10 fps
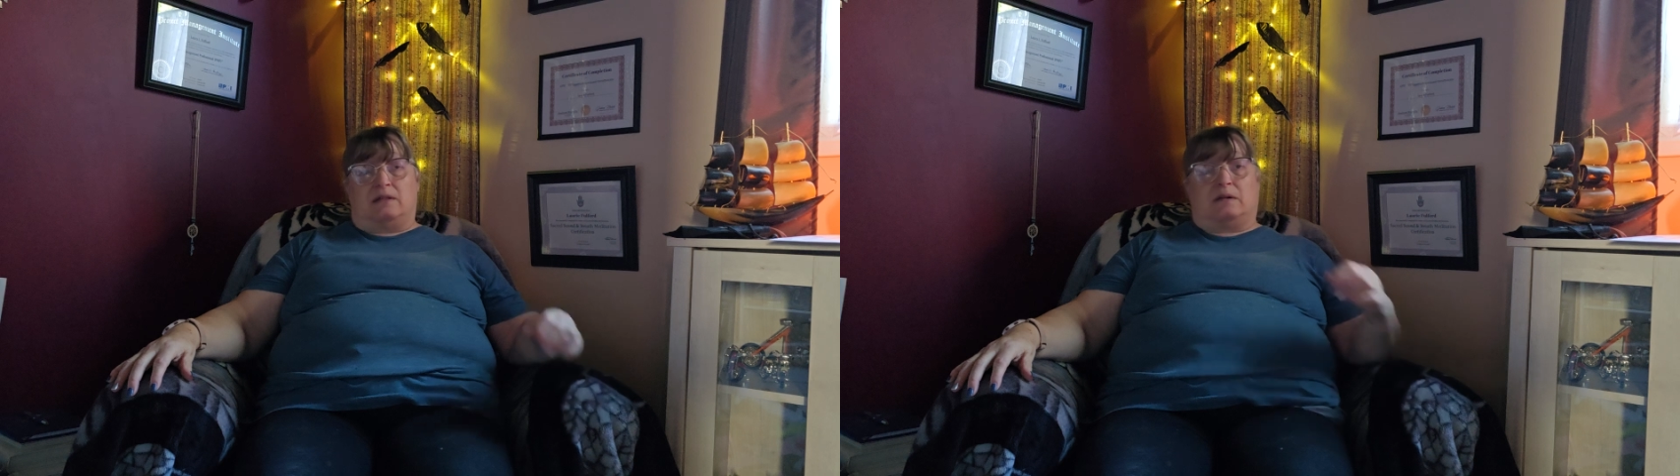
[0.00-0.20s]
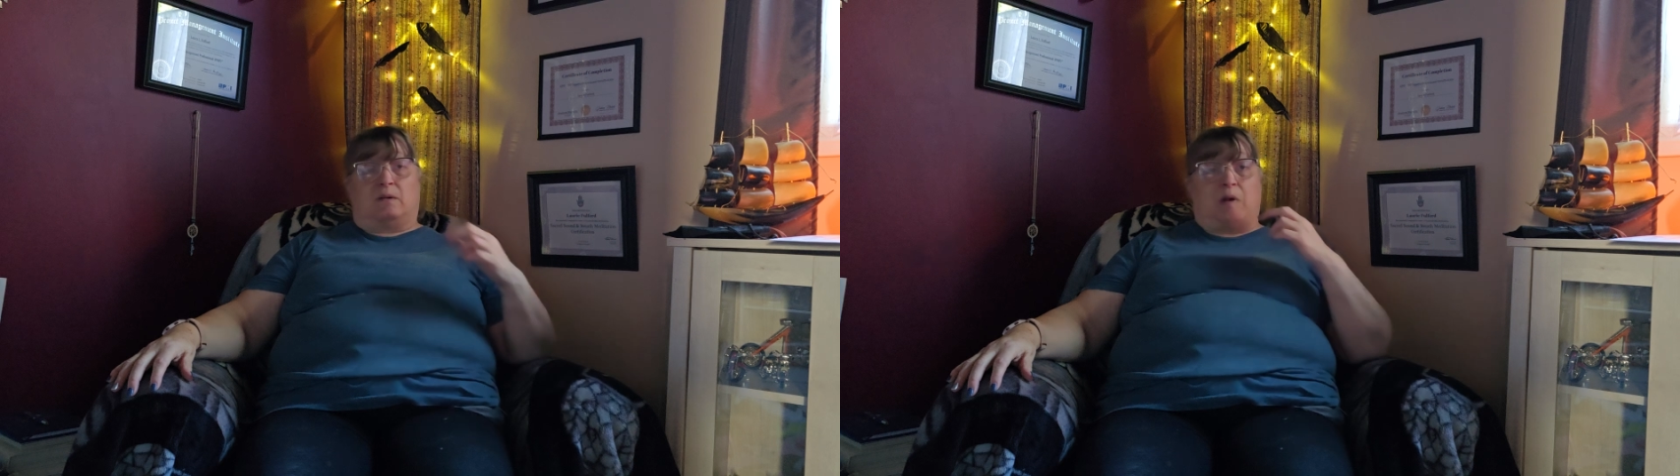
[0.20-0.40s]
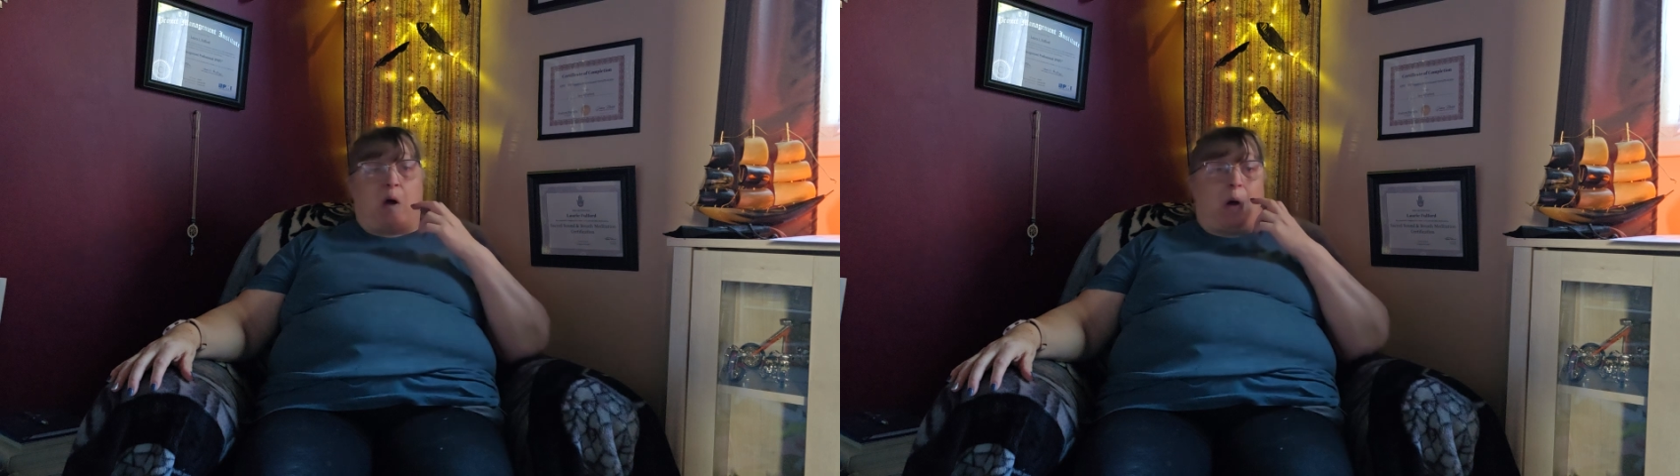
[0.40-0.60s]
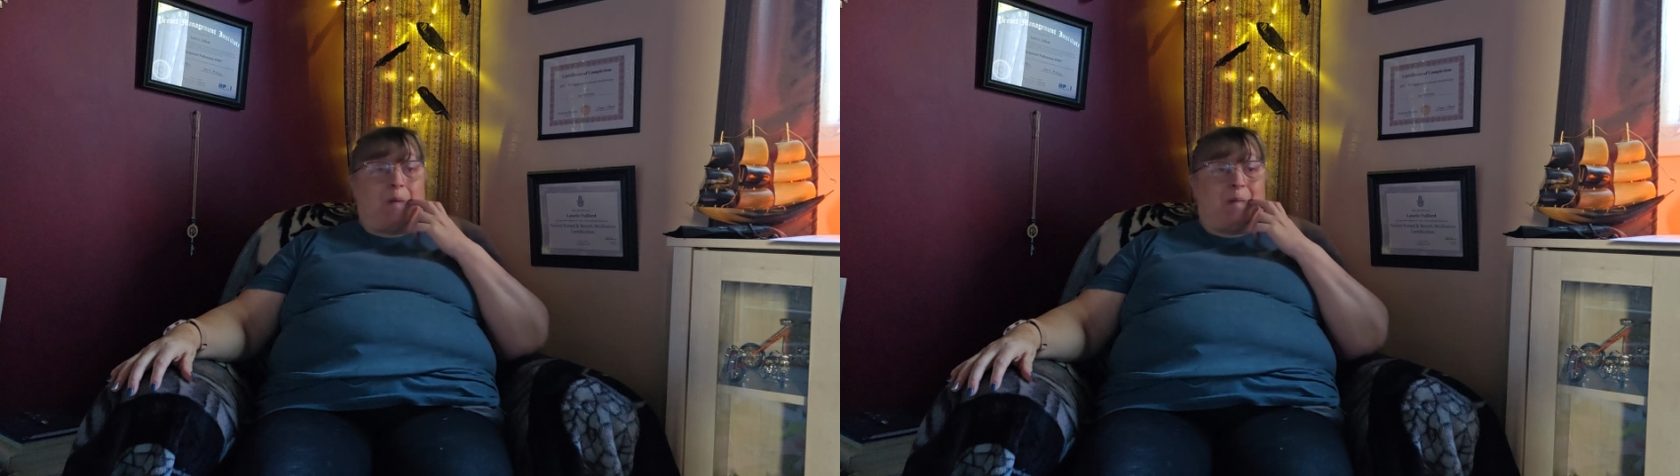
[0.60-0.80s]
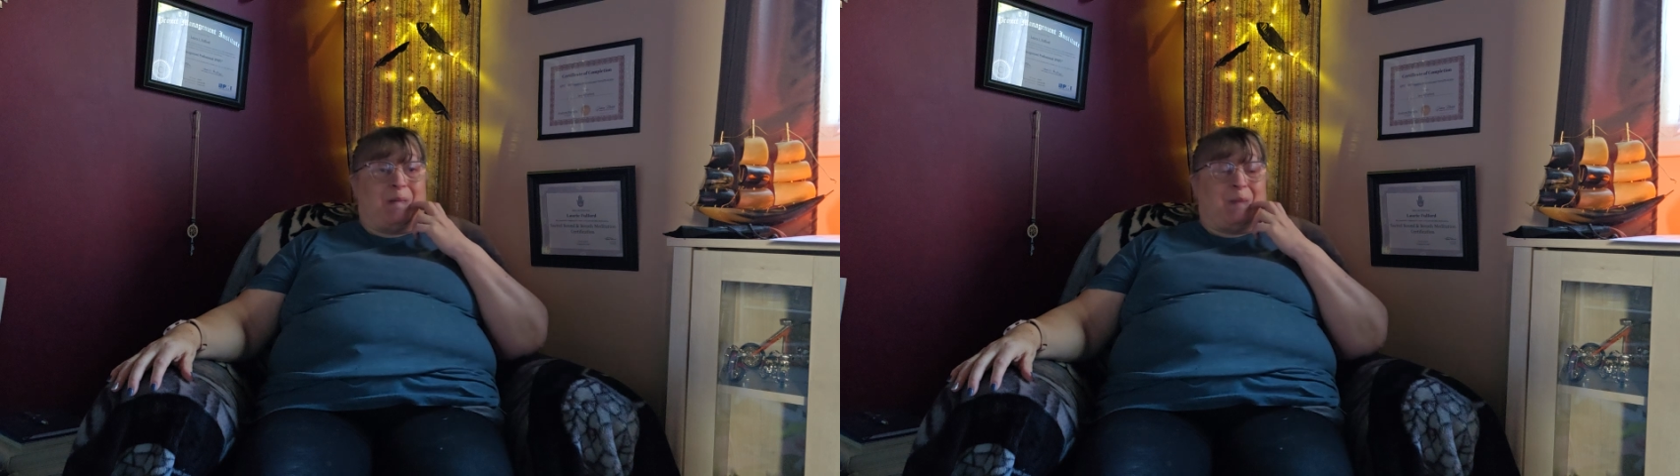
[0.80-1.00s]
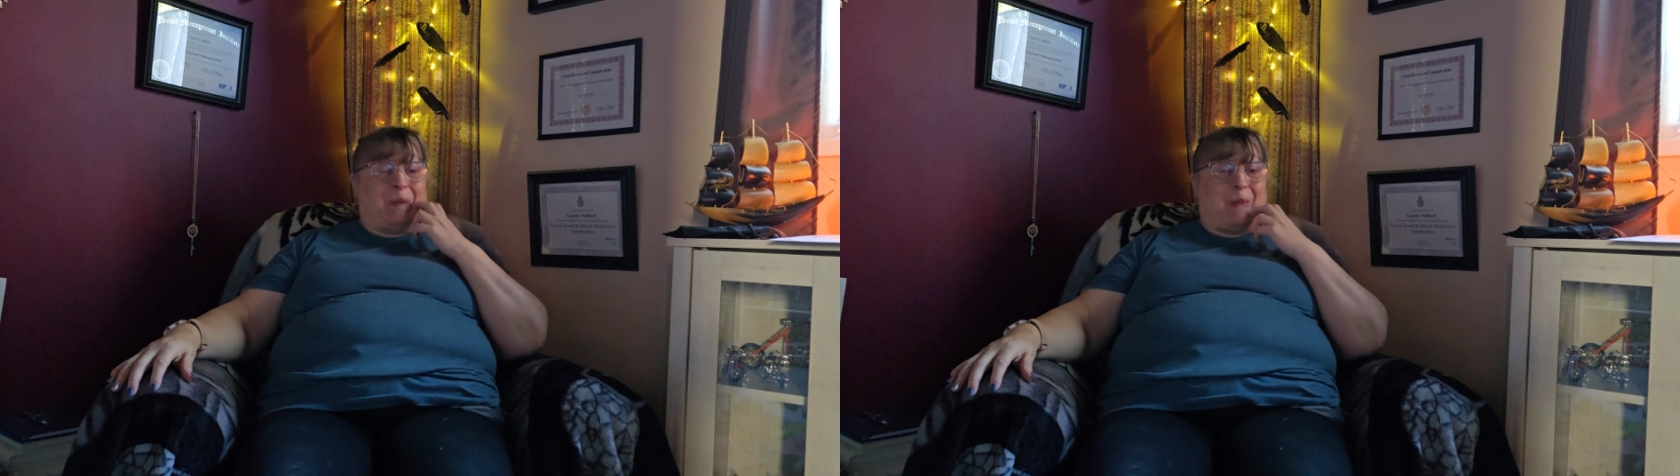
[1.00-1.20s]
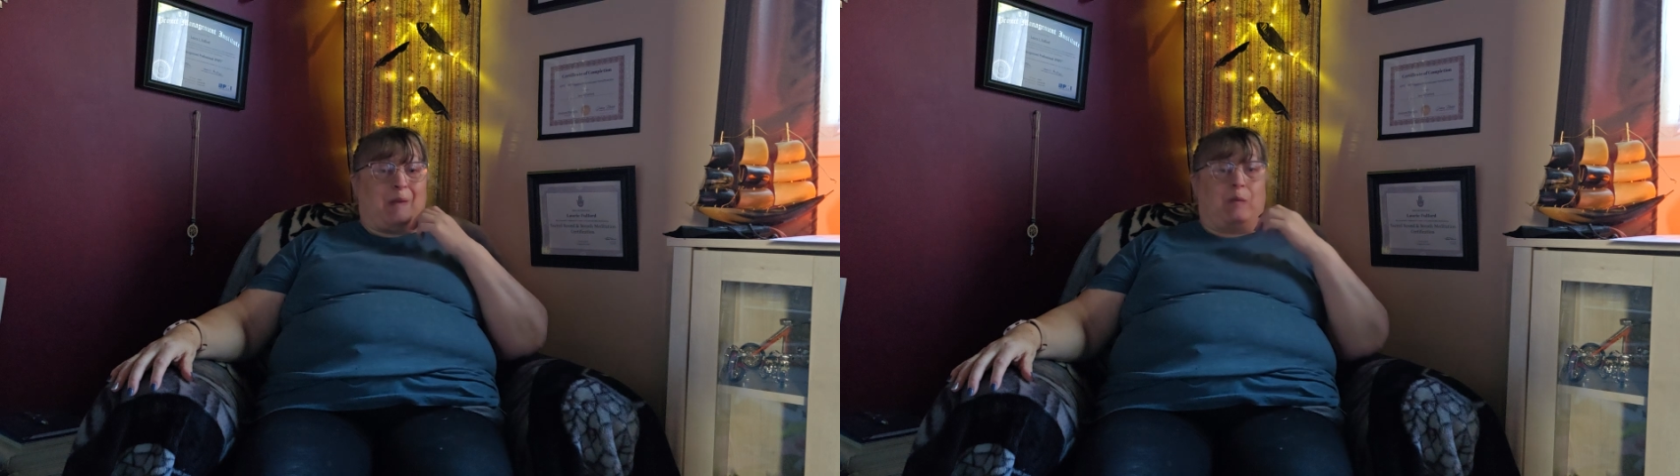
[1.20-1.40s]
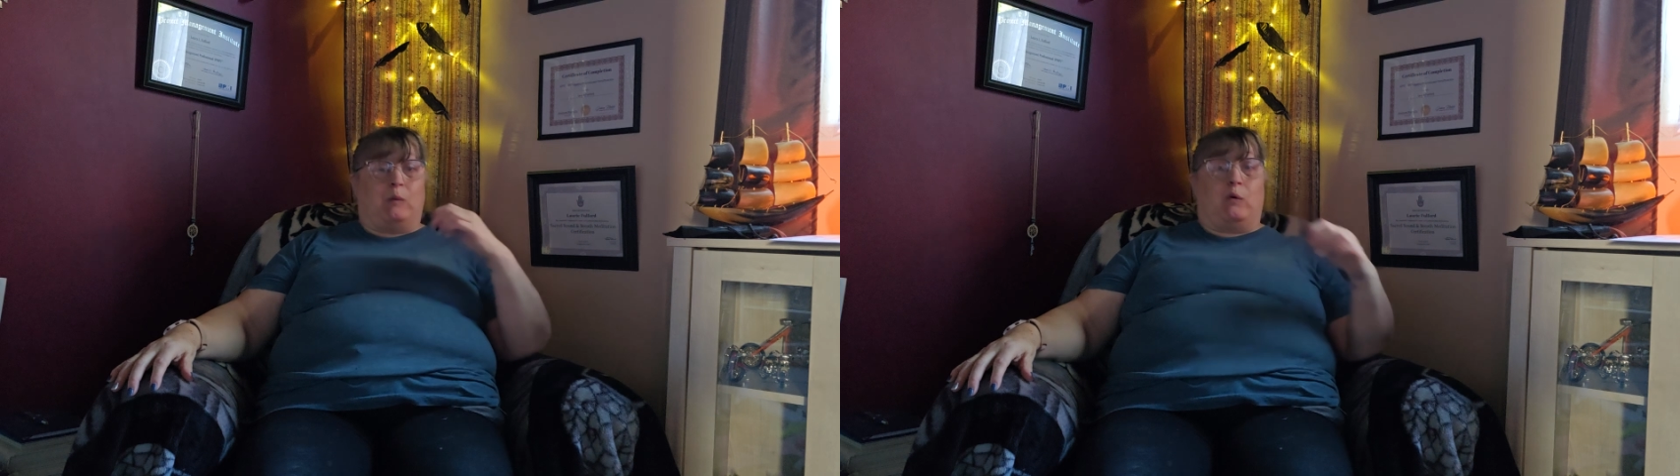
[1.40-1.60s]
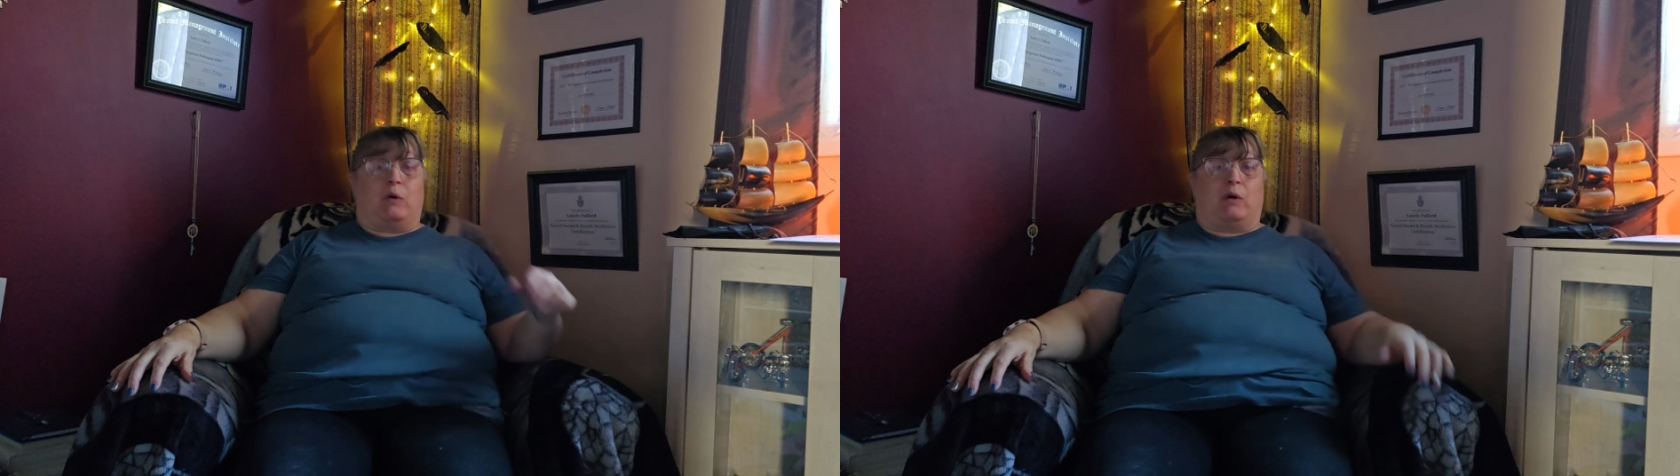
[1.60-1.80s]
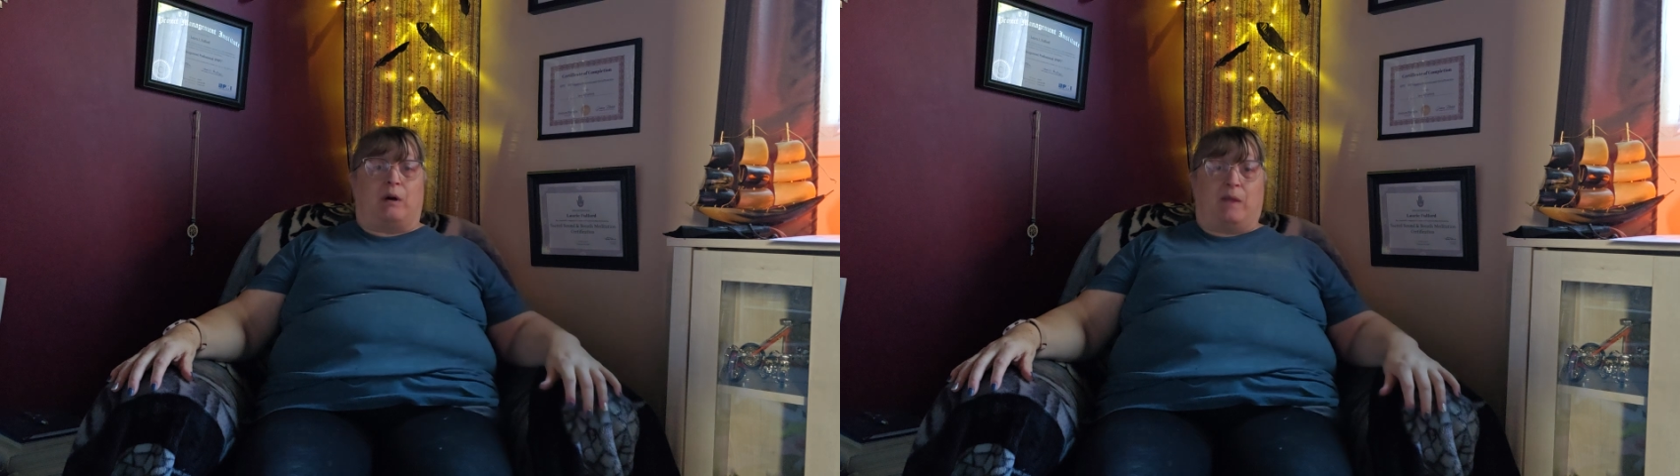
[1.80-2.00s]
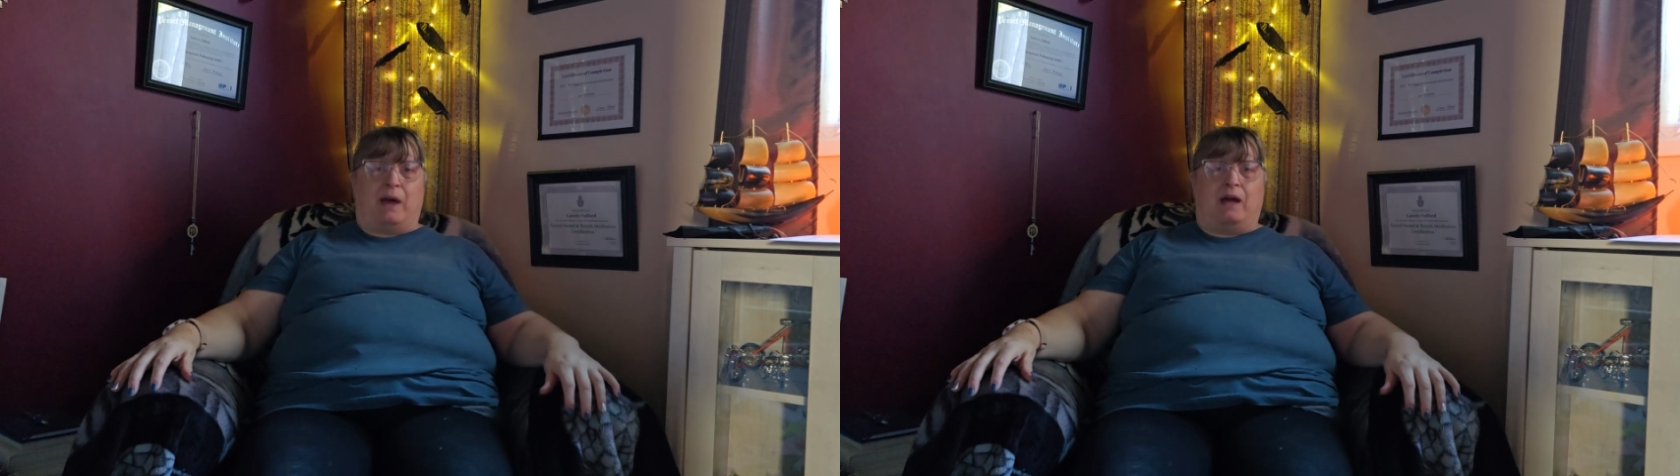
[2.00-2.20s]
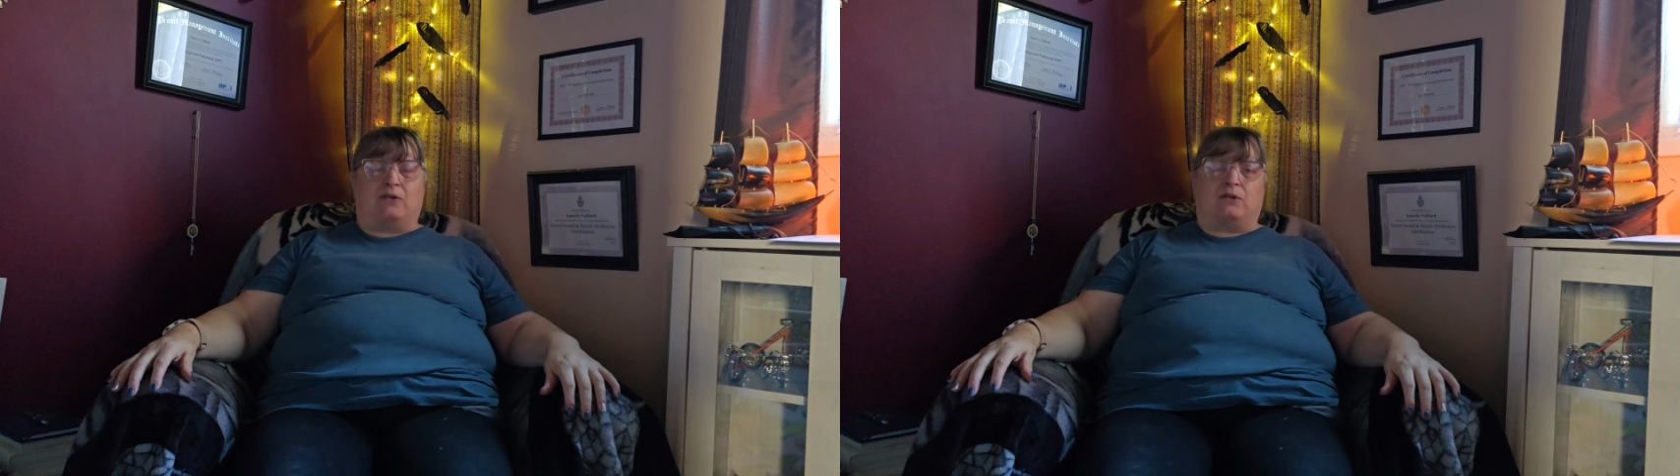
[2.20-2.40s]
So now I'm working on that,